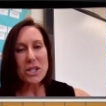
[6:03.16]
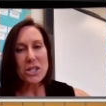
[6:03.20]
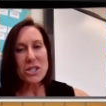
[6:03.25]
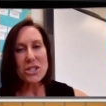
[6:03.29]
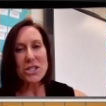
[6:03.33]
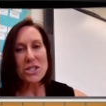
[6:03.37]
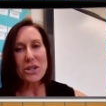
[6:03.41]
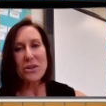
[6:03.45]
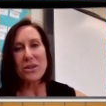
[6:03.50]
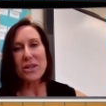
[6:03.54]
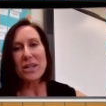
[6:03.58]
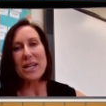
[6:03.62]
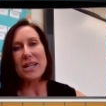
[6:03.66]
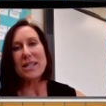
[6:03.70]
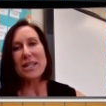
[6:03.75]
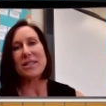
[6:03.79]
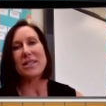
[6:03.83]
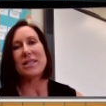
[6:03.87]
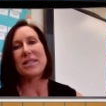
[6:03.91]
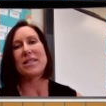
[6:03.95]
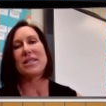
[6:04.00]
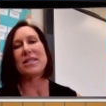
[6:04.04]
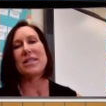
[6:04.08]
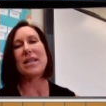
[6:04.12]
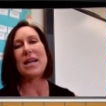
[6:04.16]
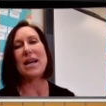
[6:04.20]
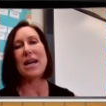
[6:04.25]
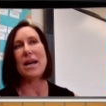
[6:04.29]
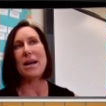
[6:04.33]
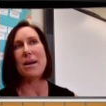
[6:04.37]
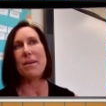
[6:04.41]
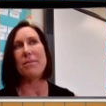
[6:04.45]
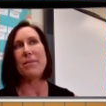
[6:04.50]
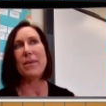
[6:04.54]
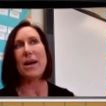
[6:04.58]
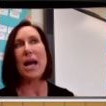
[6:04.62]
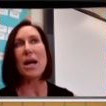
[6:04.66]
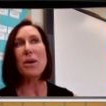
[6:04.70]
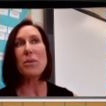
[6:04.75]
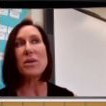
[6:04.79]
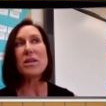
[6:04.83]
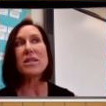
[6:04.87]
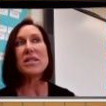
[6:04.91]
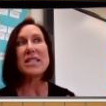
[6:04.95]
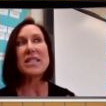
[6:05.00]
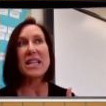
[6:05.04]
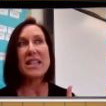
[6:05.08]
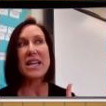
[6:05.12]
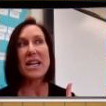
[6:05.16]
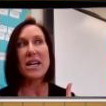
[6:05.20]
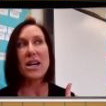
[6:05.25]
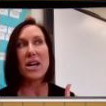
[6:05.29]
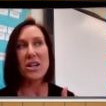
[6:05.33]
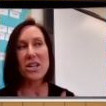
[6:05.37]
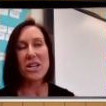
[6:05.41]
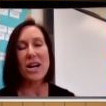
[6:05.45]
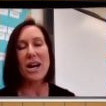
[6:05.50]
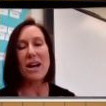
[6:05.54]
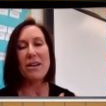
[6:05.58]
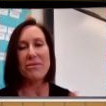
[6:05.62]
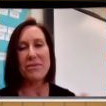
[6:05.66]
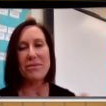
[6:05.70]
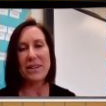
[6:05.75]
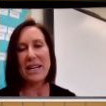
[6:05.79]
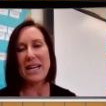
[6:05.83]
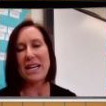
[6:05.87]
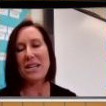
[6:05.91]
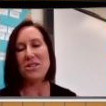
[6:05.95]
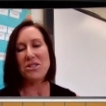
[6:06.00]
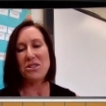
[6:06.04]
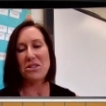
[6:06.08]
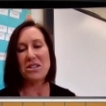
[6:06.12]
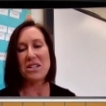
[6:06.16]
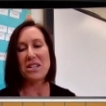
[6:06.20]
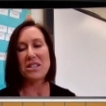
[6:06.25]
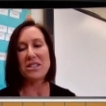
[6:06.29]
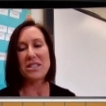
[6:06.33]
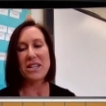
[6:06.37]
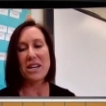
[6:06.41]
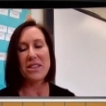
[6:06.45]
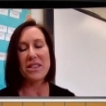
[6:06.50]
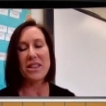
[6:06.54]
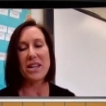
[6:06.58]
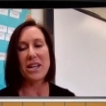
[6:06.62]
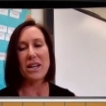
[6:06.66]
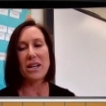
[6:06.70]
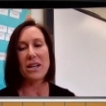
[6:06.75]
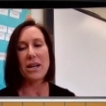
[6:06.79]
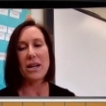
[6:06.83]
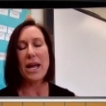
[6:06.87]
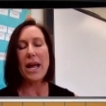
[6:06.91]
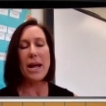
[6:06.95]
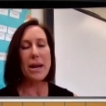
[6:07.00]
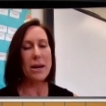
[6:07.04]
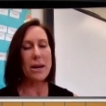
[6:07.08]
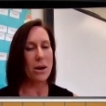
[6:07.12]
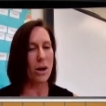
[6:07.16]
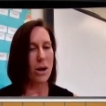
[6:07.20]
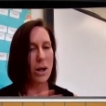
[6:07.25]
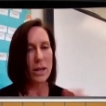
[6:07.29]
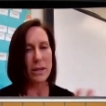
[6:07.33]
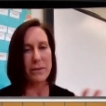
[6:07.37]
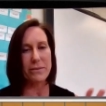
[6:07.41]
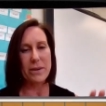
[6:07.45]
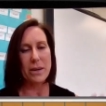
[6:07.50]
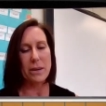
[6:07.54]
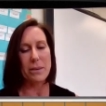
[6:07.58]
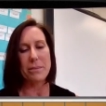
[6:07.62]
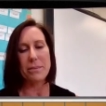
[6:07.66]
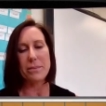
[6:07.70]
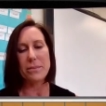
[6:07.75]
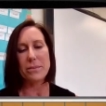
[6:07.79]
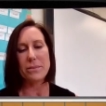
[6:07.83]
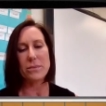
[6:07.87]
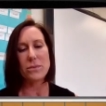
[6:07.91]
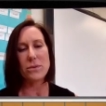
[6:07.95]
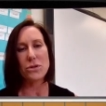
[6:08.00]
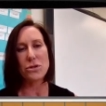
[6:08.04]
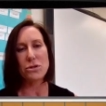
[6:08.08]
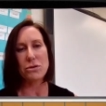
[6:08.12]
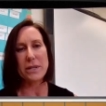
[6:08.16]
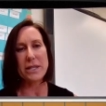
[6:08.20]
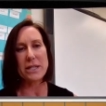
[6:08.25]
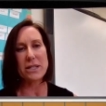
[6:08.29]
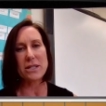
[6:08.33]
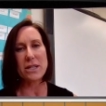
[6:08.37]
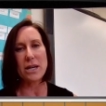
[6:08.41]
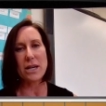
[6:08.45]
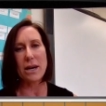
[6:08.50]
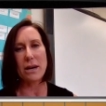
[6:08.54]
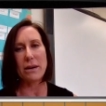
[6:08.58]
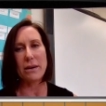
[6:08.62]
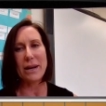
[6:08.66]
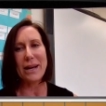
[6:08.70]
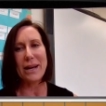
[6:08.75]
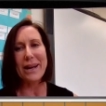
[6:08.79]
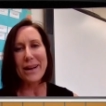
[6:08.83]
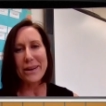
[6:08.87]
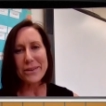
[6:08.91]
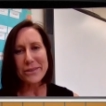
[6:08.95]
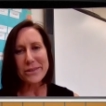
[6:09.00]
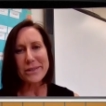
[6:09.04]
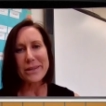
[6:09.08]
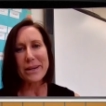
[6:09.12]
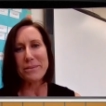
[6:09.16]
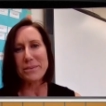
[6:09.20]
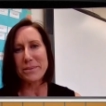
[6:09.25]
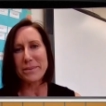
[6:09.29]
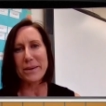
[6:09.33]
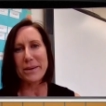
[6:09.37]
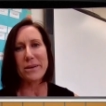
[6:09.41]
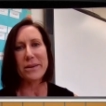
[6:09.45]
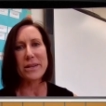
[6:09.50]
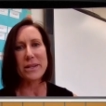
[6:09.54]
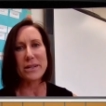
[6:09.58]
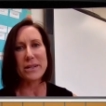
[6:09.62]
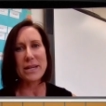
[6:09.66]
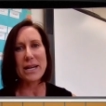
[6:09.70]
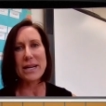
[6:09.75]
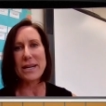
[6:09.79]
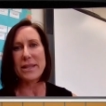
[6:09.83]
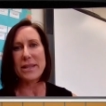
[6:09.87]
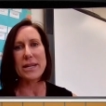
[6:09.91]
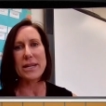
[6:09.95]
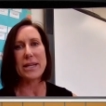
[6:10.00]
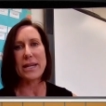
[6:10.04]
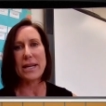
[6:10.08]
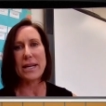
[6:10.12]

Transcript: good donuts, um, I will say that our coffee and donuts, I think, and all of our treats are a hundred times better than anything